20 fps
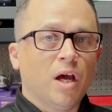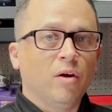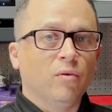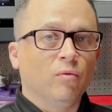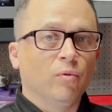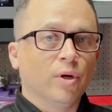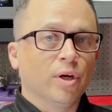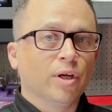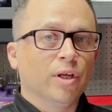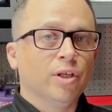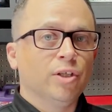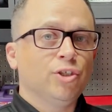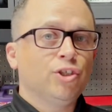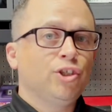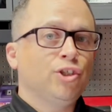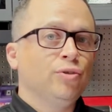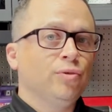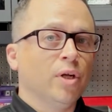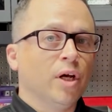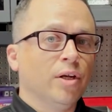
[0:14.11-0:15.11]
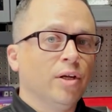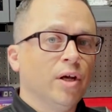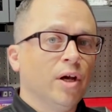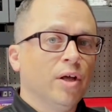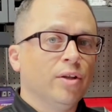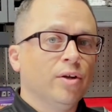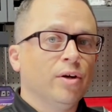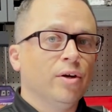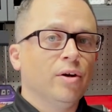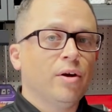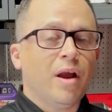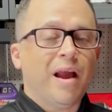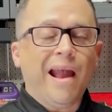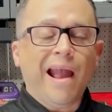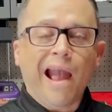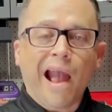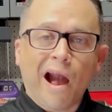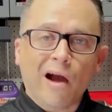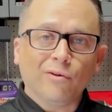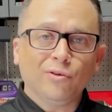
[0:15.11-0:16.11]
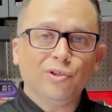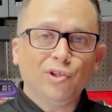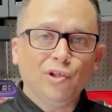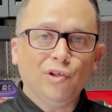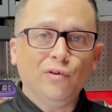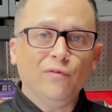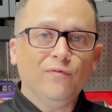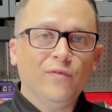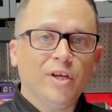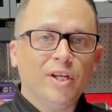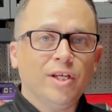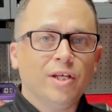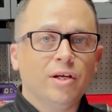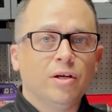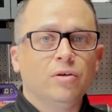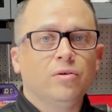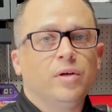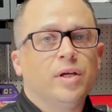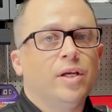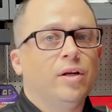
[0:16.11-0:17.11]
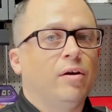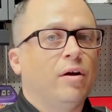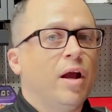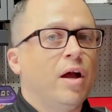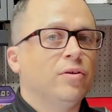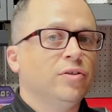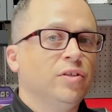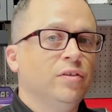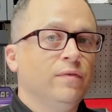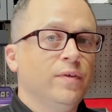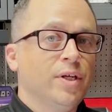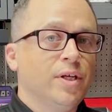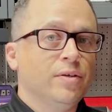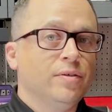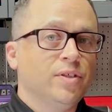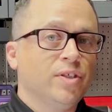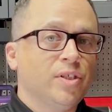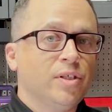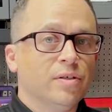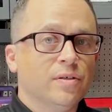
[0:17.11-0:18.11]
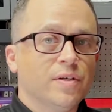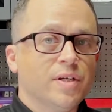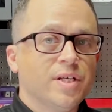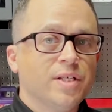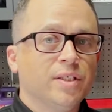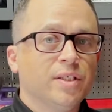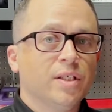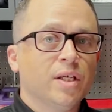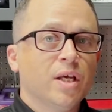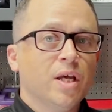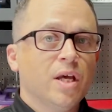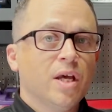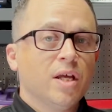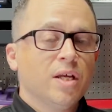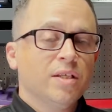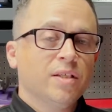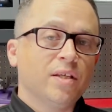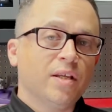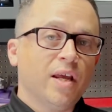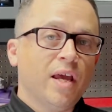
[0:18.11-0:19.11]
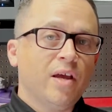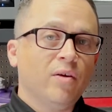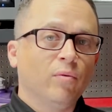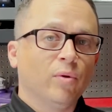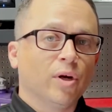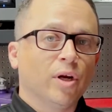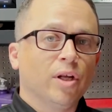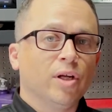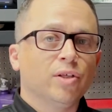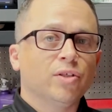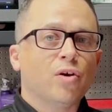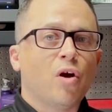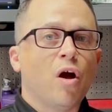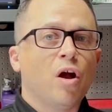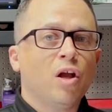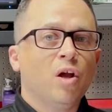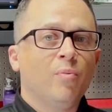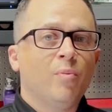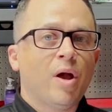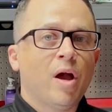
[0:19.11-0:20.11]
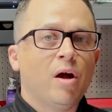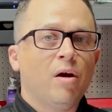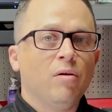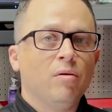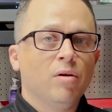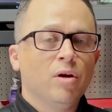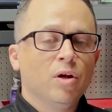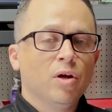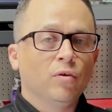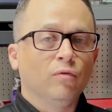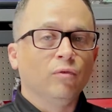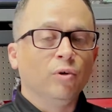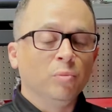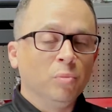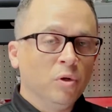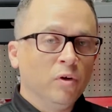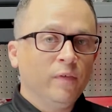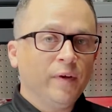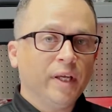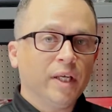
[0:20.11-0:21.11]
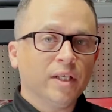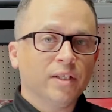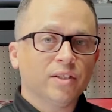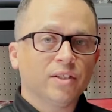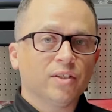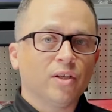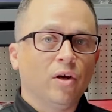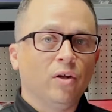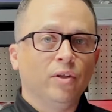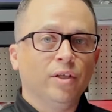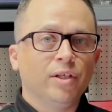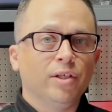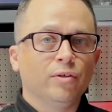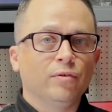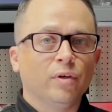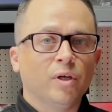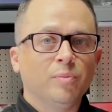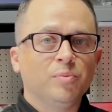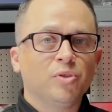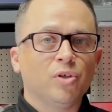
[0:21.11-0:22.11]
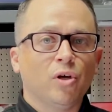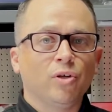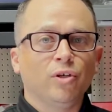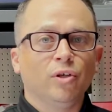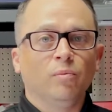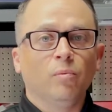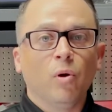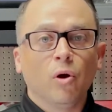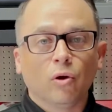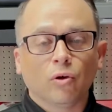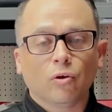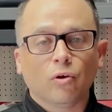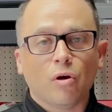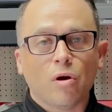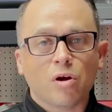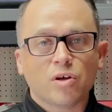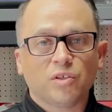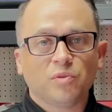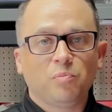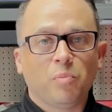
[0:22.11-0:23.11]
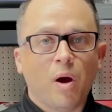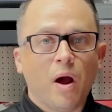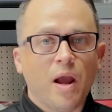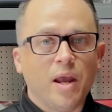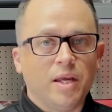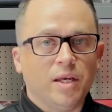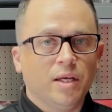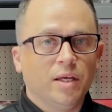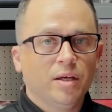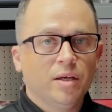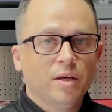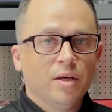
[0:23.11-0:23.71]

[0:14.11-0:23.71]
We're going to shoot another how-to video in our how-to video series. Today we're going to talk about removing and installing grips on your motocross bike.